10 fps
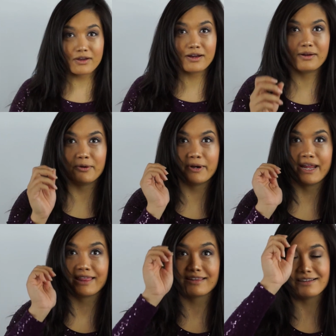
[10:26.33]

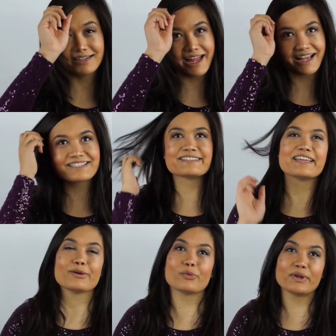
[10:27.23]
Alright, the last
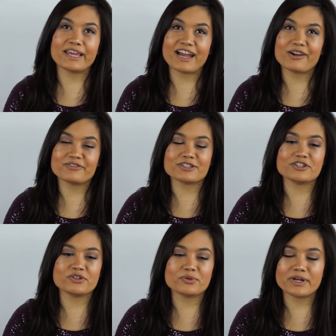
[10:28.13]
thing we have to
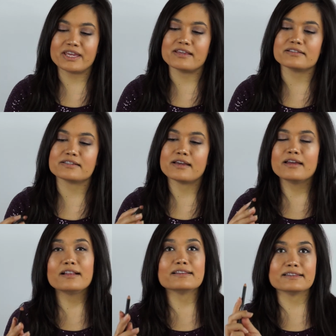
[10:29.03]
do is
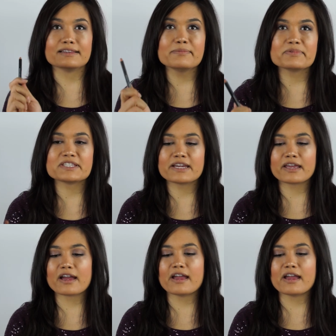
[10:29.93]
lipstick.